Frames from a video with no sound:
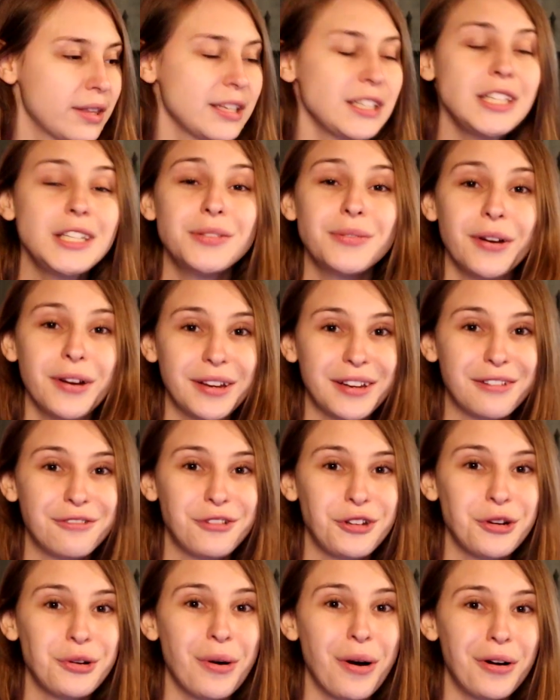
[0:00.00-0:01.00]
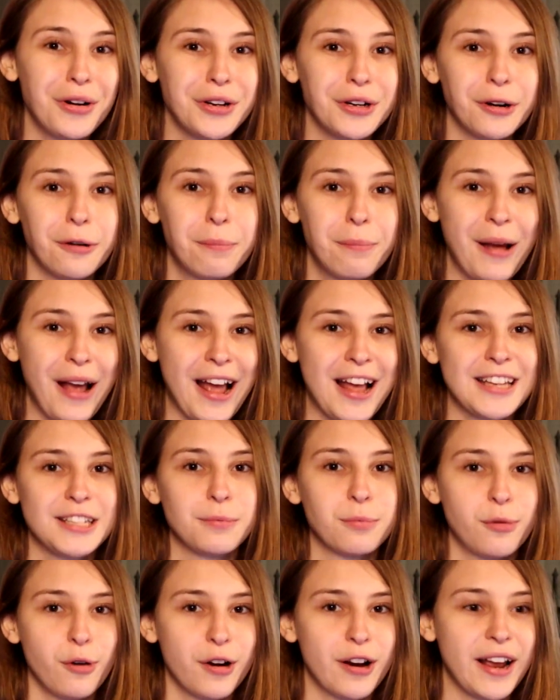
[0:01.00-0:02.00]
This is where you can view all your
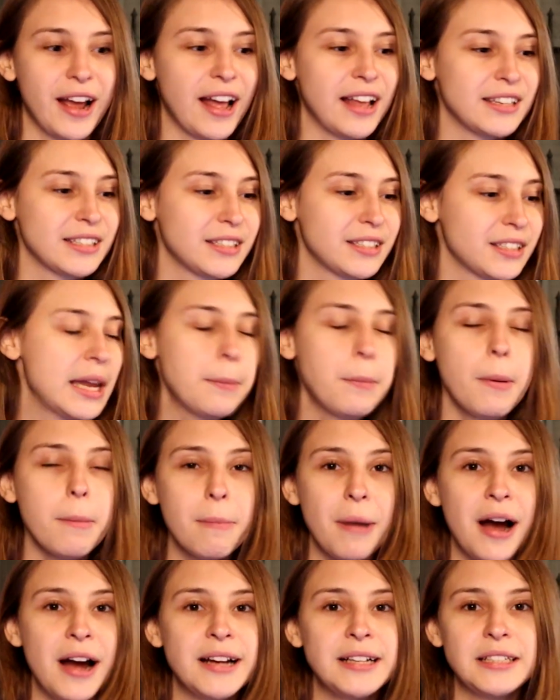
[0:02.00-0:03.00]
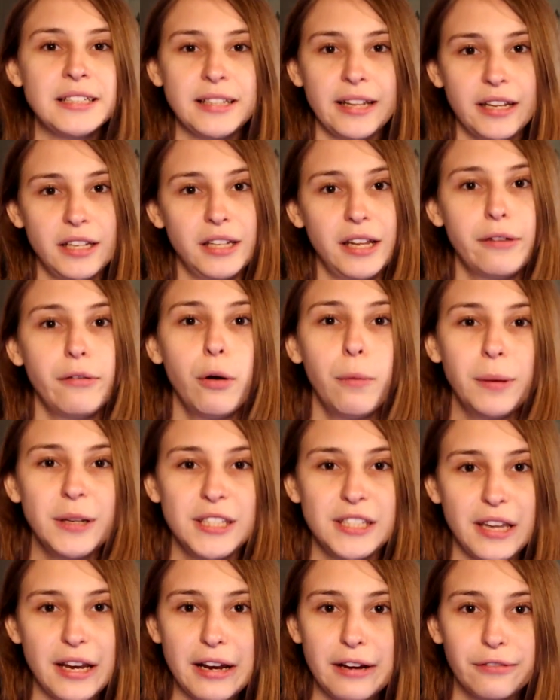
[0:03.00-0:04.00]
past broadcasts. Keep in mind that they will be
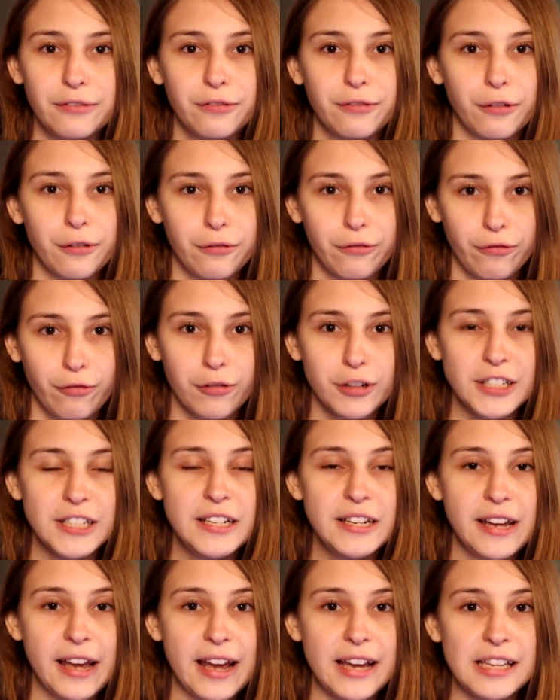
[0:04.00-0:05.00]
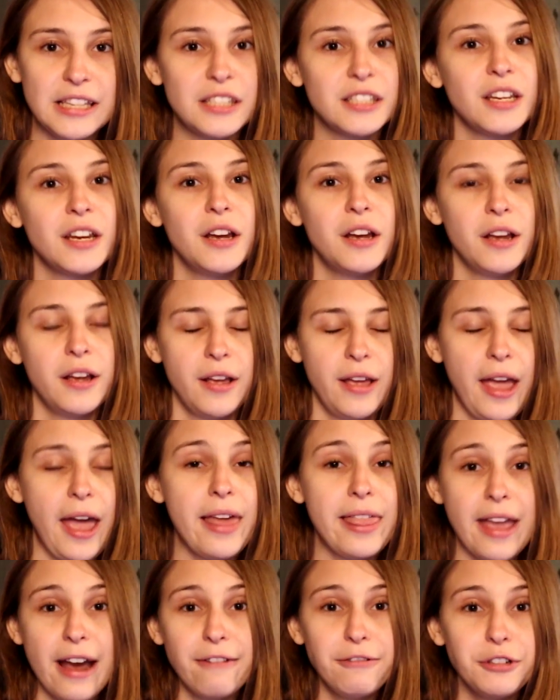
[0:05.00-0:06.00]
saved for fourteen days,
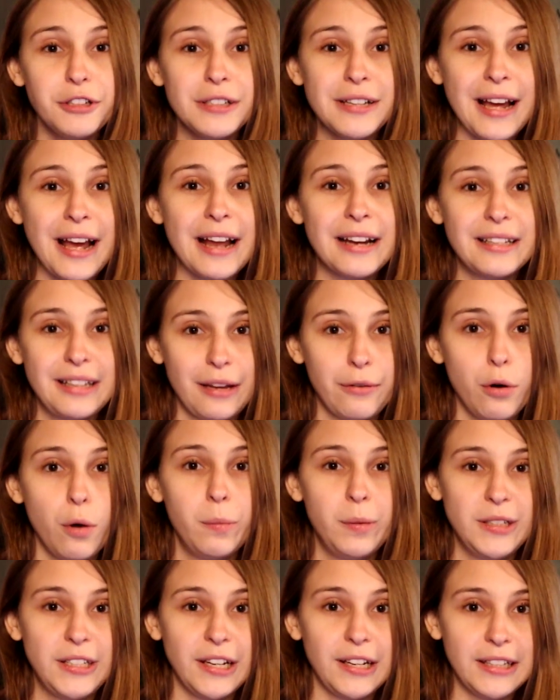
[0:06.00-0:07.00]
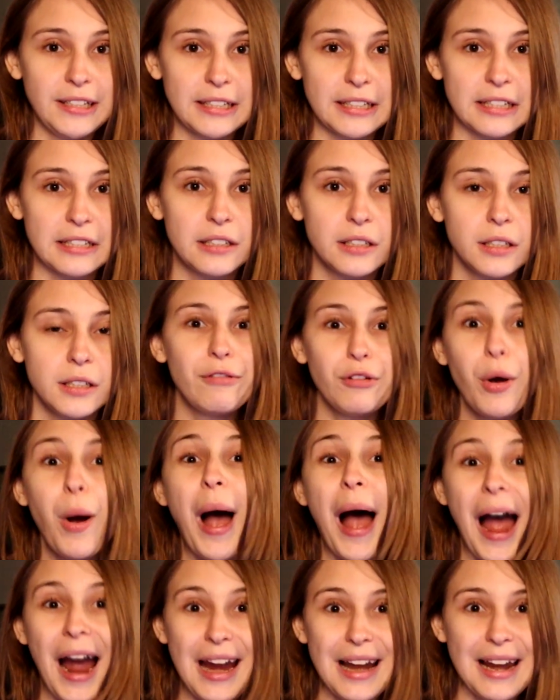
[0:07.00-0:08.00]
and after that they will be deleted. If you
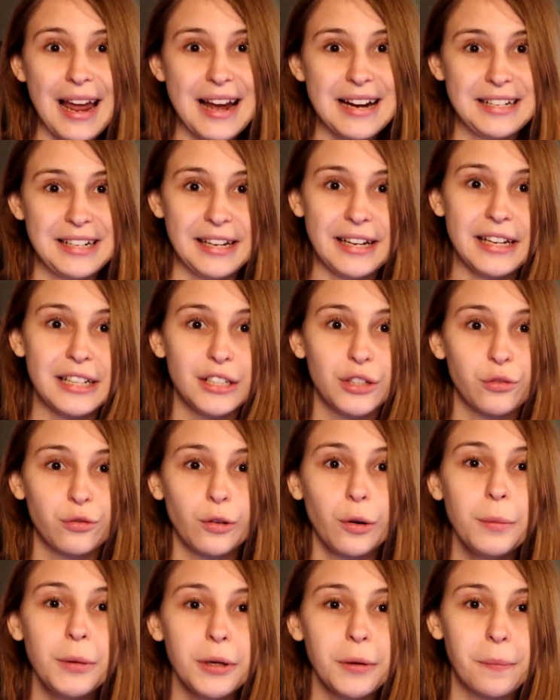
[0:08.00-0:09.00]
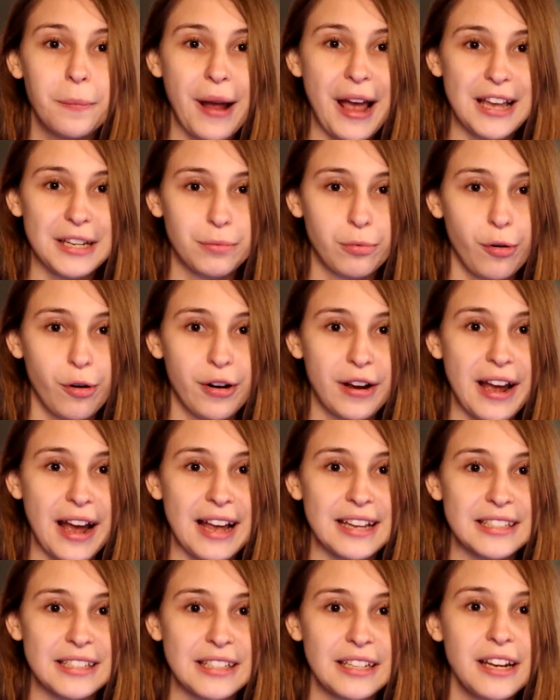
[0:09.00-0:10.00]
highlight things from your past
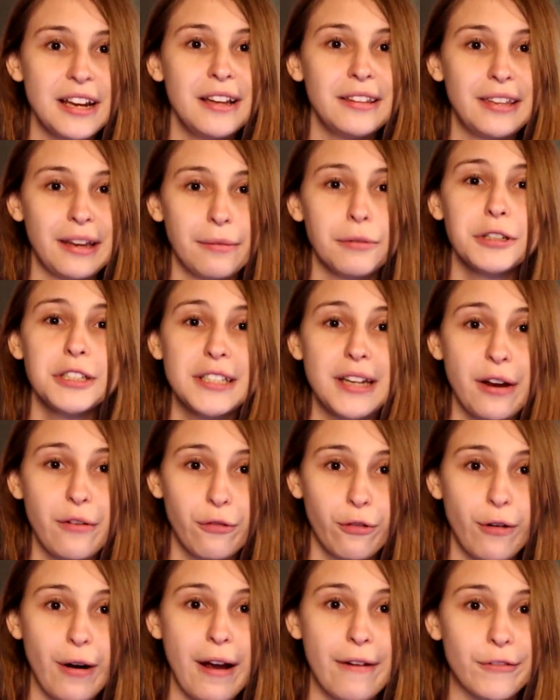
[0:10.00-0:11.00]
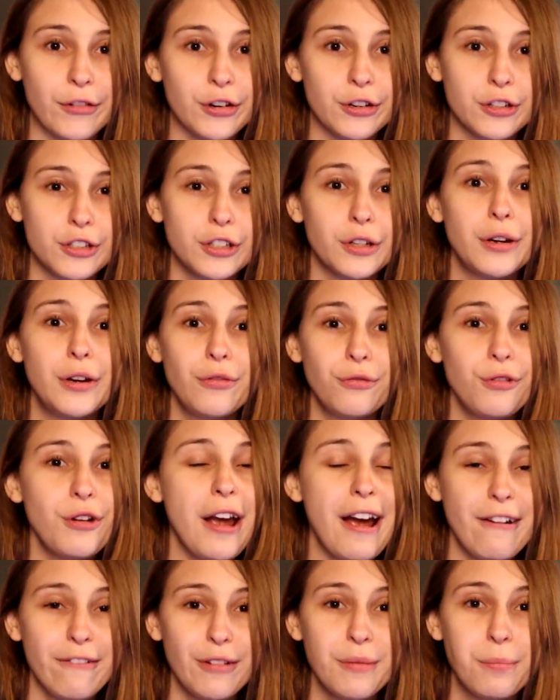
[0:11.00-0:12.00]
broadcasts, they will stay forever. So if you
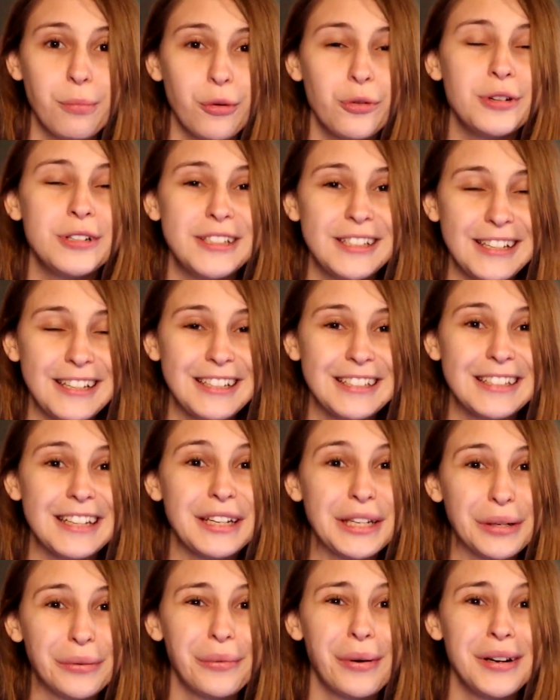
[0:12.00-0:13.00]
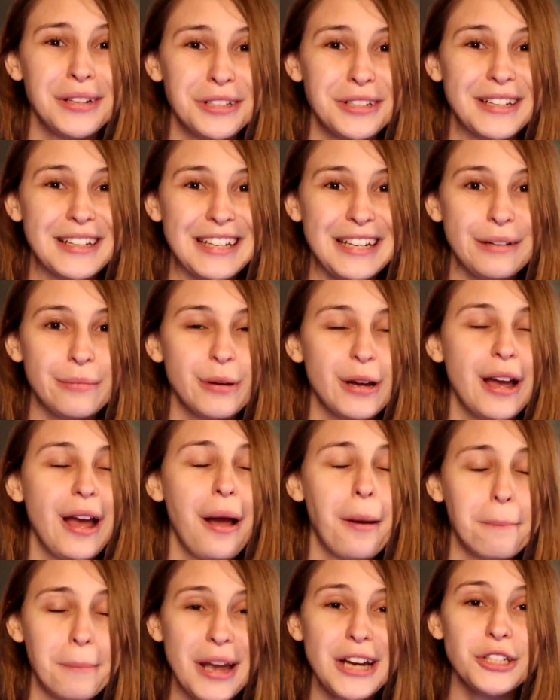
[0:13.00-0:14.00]
have important things that you want to keep,
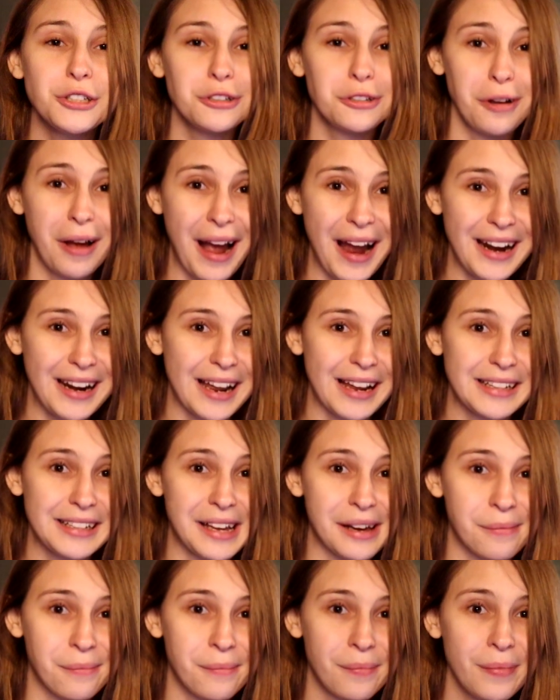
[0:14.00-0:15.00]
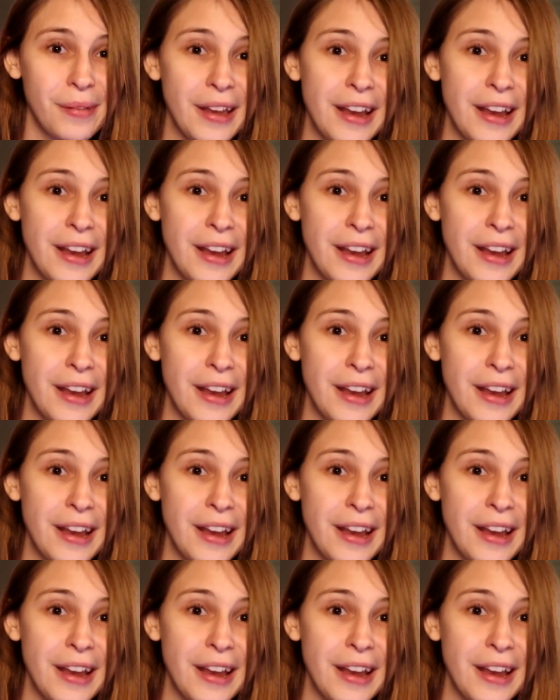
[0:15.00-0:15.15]
make sure to highlight them.